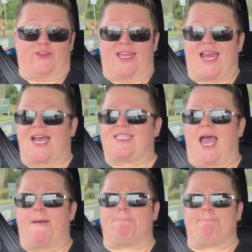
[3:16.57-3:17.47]
It has
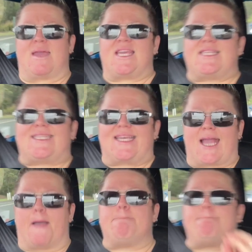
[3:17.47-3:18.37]
amazing,
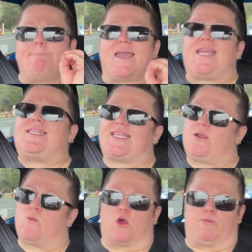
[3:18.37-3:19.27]

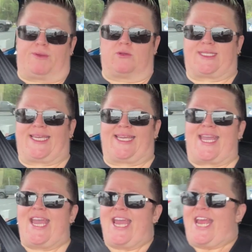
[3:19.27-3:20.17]
amazing world building.